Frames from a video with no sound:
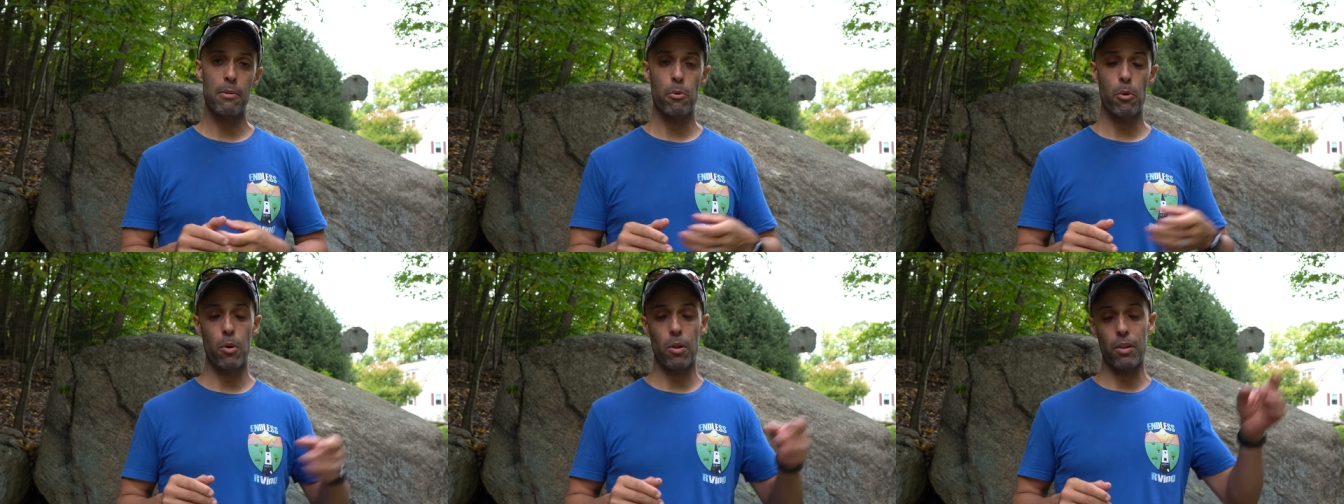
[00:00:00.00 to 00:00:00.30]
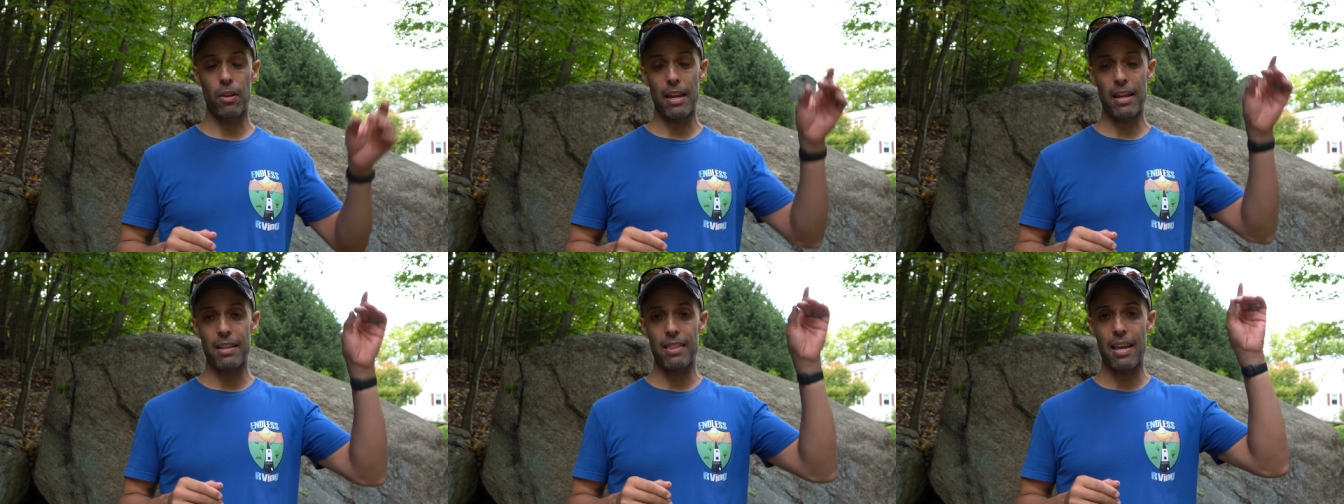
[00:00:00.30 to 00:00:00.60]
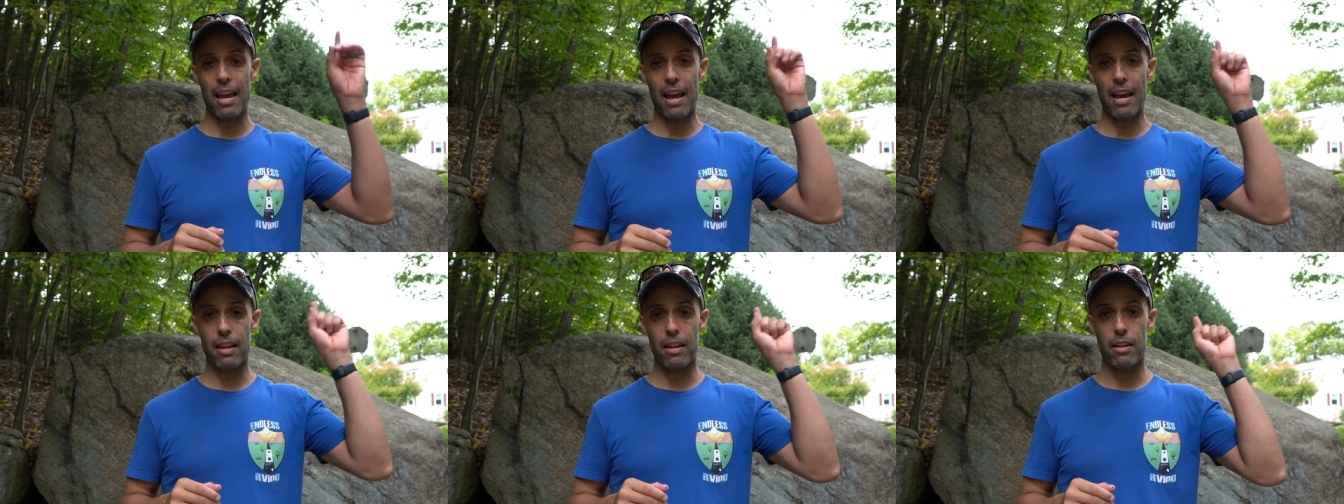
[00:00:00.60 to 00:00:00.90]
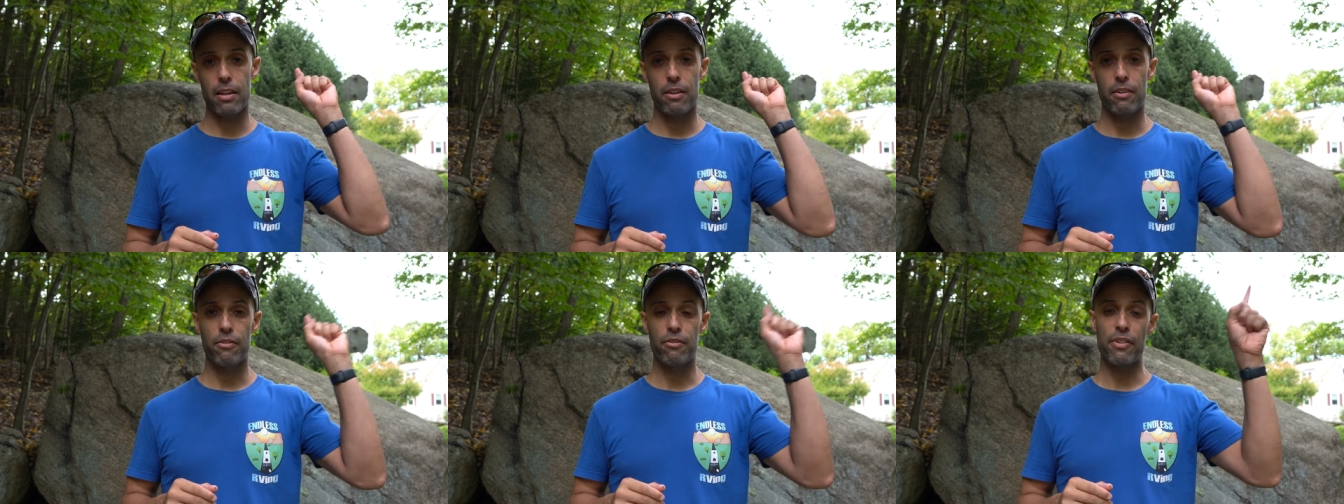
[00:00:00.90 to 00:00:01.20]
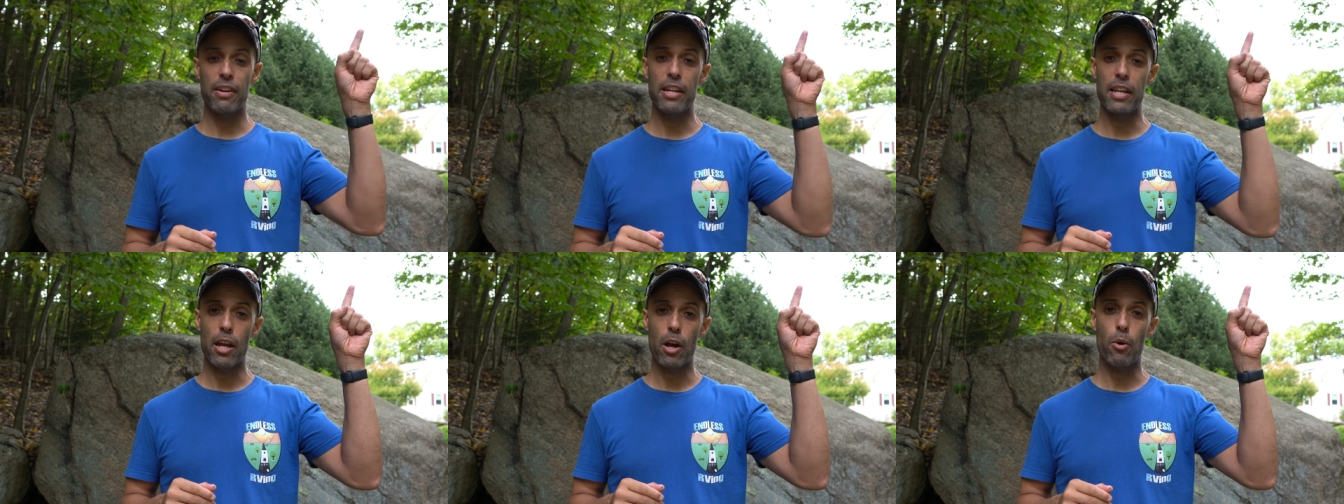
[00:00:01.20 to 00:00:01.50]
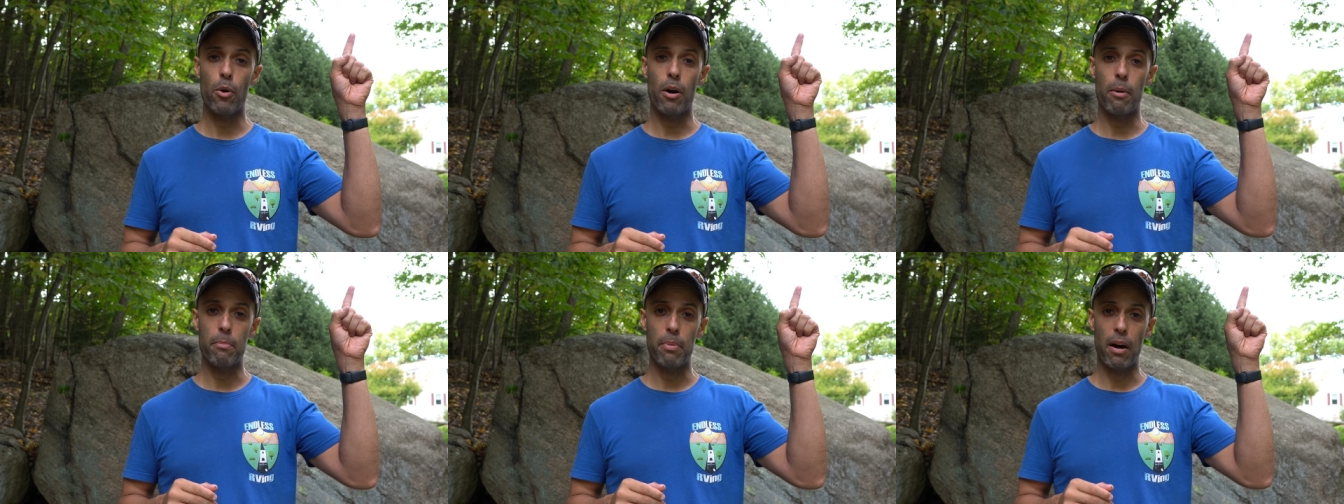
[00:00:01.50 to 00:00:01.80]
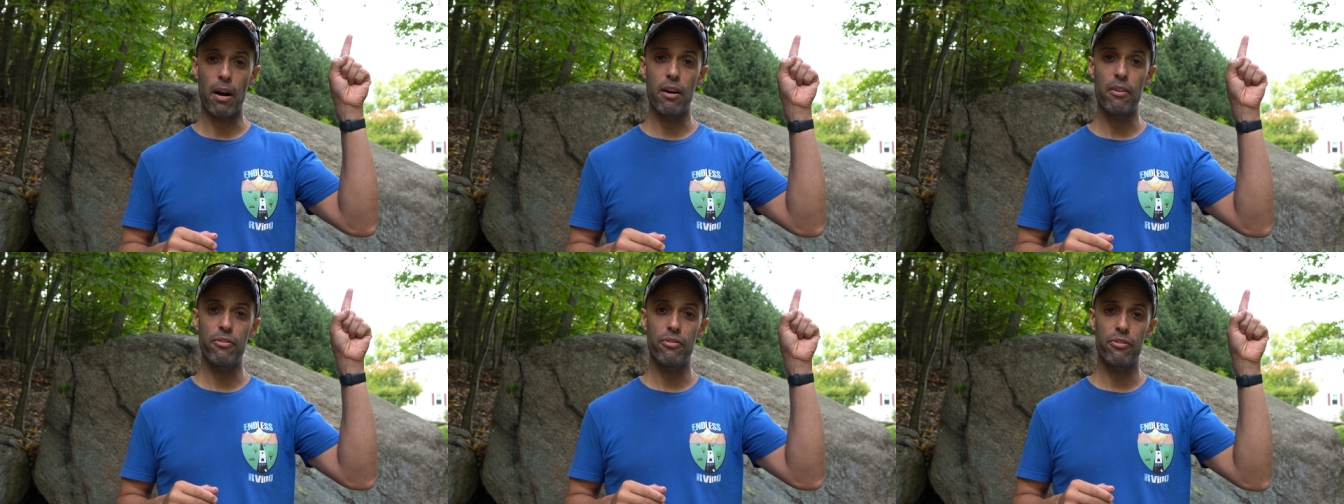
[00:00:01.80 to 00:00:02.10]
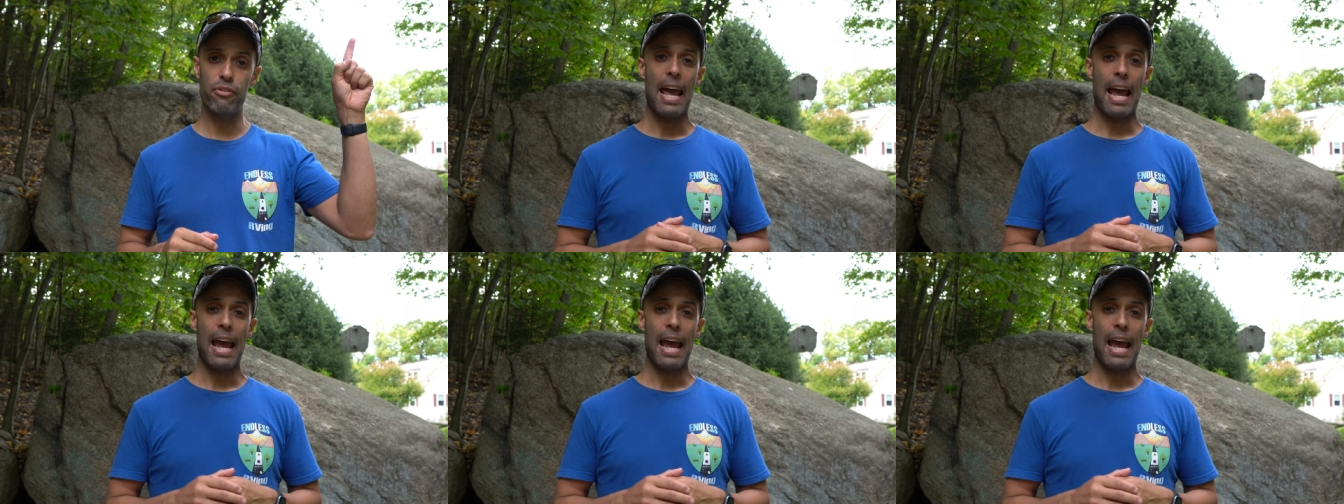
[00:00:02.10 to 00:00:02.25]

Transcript: We will link that video above.